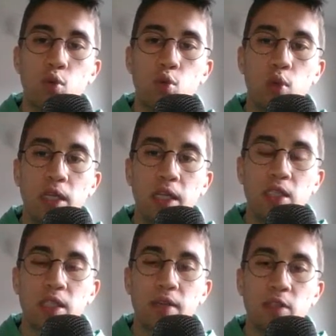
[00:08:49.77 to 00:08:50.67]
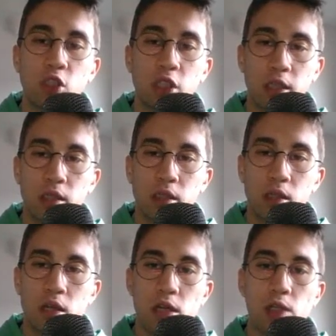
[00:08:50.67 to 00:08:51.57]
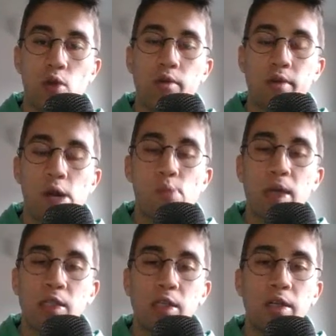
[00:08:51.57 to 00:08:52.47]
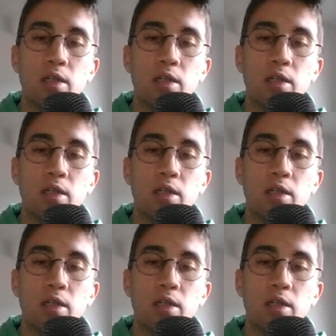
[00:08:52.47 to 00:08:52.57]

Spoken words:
Queen h7 check. You're down material,